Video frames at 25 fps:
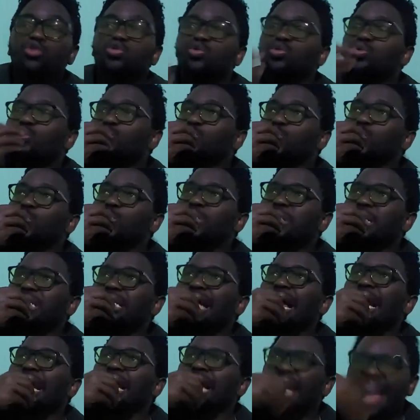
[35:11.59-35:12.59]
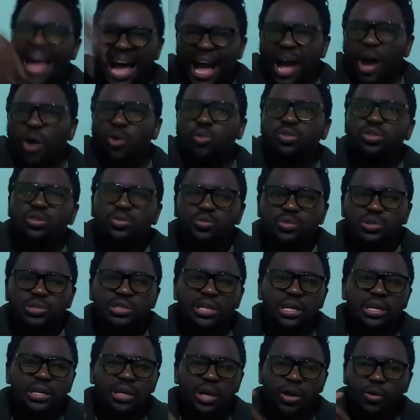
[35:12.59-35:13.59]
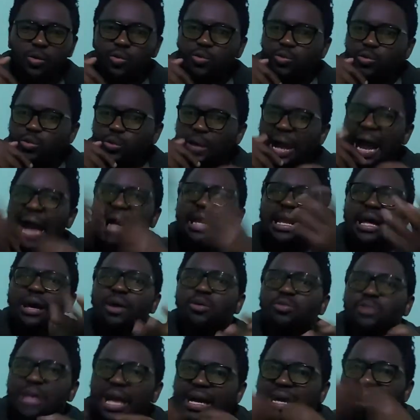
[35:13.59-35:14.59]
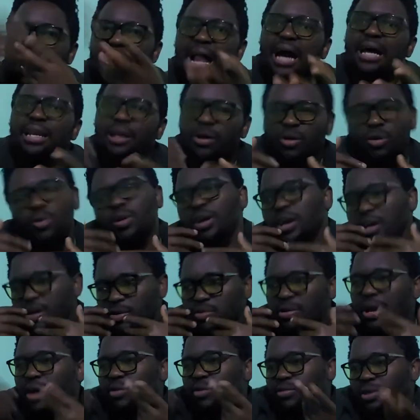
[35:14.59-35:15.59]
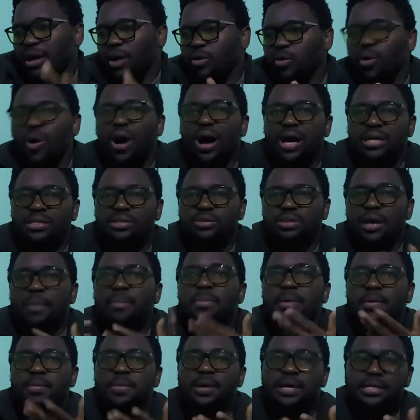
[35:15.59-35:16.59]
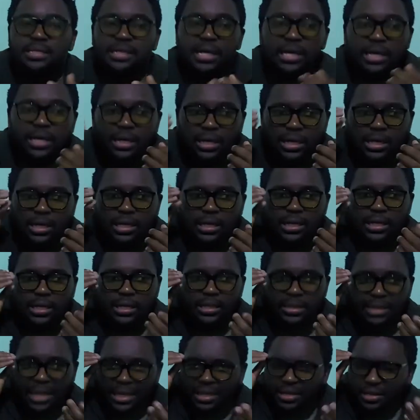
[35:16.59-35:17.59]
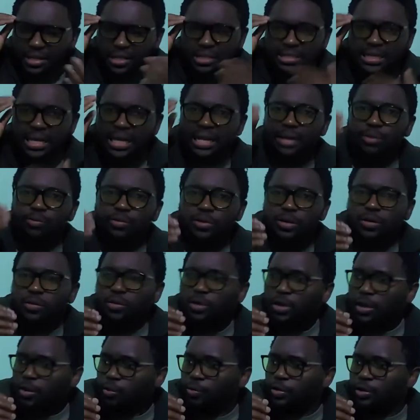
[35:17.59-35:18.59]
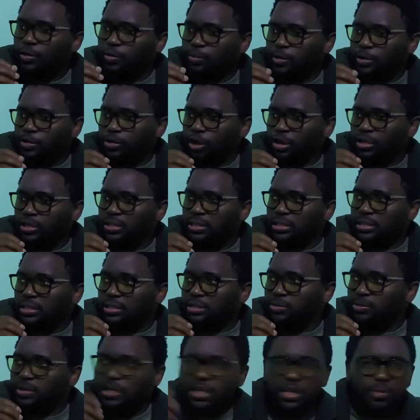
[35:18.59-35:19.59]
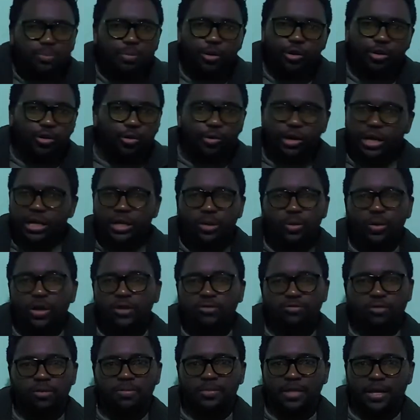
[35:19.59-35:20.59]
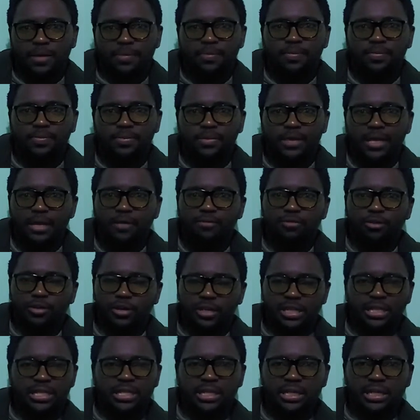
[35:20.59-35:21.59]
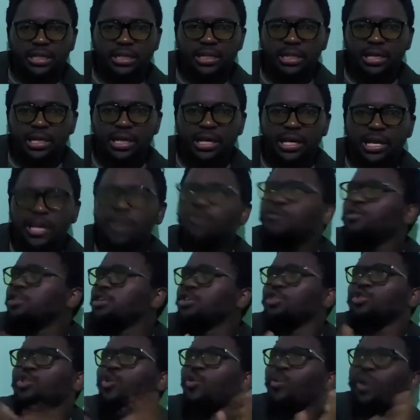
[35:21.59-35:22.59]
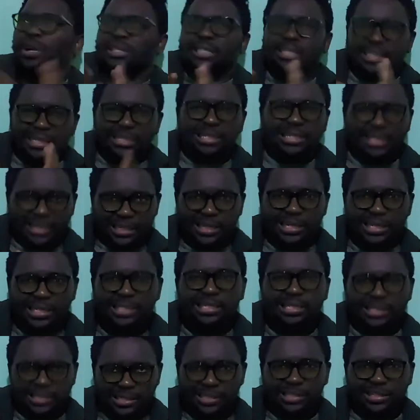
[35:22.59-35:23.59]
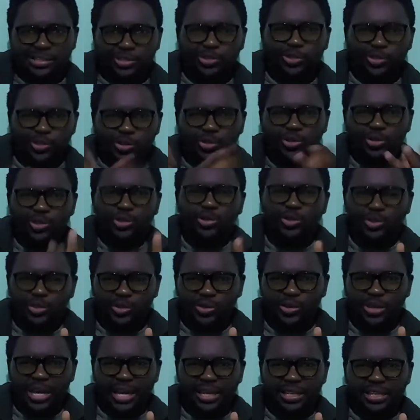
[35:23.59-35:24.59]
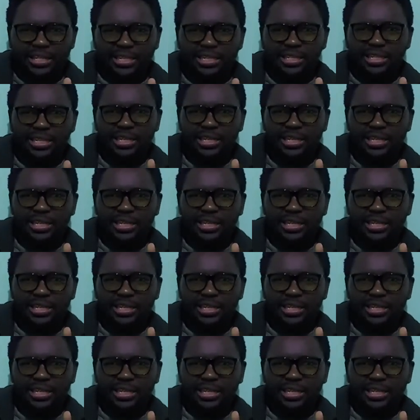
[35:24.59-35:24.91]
Or to read aloud. We say, oh, kala, uyakhala, or uyakwazi, uyamemeza. They didn't tell us. We didn't borrow any word from them for reading. If we didn't know what reading is, do you get it?